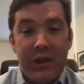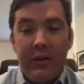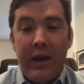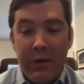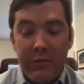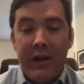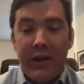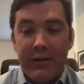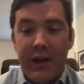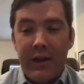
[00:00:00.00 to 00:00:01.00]

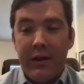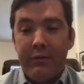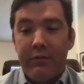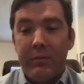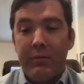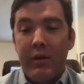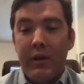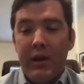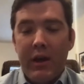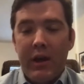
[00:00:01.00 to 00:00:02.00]
outdated data from
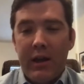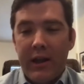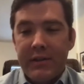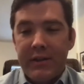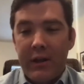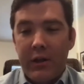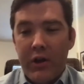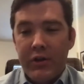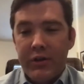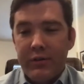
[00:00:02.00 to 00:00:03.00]
uh, legacy
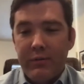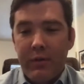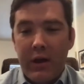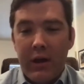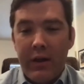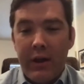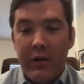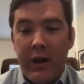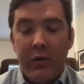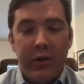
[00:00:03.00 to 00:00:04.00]
integrations, uh, they are
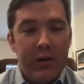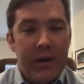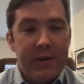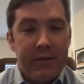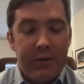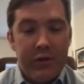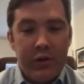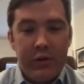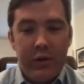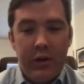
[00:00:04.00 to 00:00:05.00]
not only less
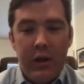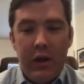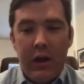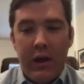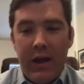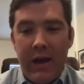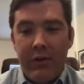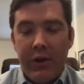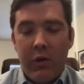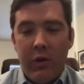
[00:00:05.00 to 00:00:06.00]
efficient uh, having to
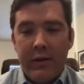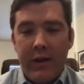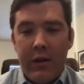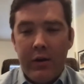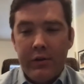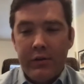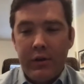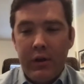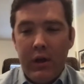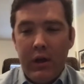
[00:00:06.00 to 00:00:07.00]
correct errors,
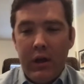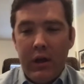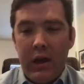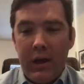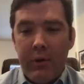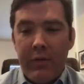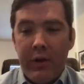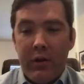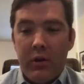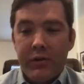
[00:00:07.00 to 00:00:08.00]
uh, but they are
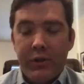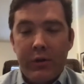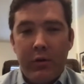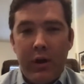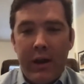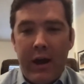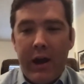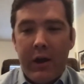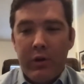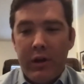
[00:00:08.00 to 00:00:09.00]
also at
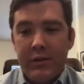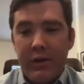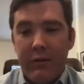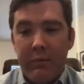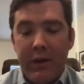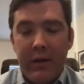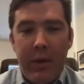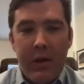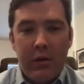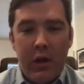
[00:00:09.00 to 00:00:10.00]
higher risk of being
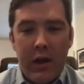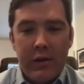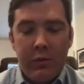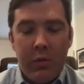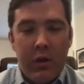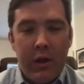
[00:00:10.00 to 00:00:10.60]
penalized with late